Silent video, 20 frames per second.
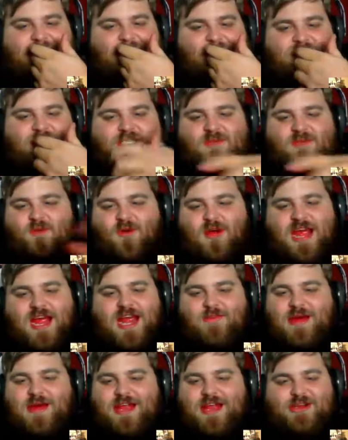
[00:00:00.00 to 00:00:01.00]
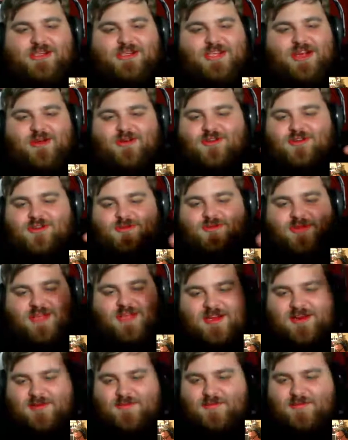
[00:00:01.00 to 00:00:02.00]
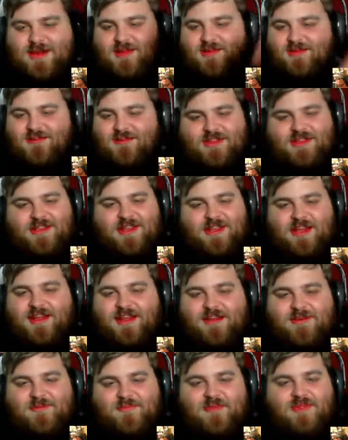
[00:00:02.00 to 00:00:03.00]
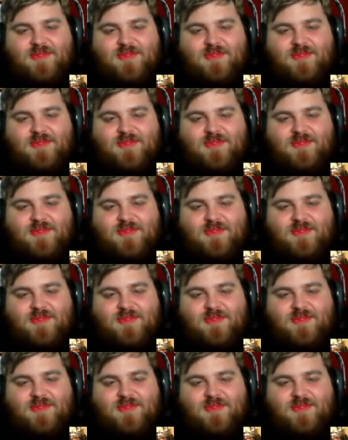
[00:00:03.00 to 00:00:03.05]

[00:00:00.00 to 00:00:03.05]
there were some more animated Jokers, but they're better than Leto.